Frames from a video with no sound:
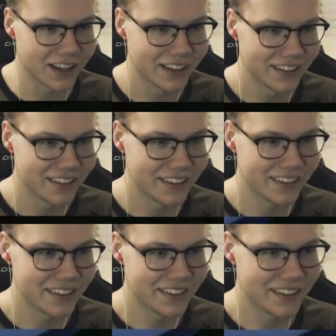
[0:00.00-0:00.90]
yeah.
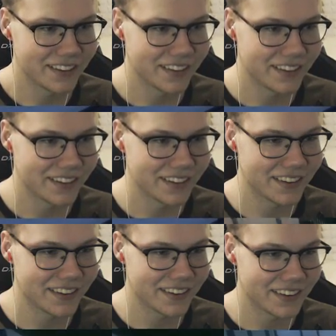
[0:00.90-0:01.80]
ah.
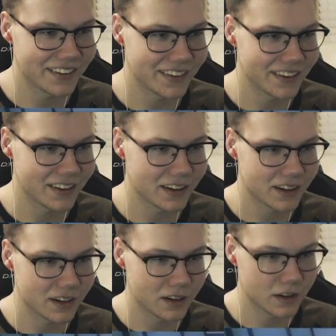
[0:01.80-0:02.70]

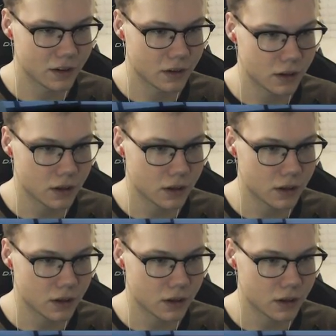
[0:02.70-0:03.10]
Here he is.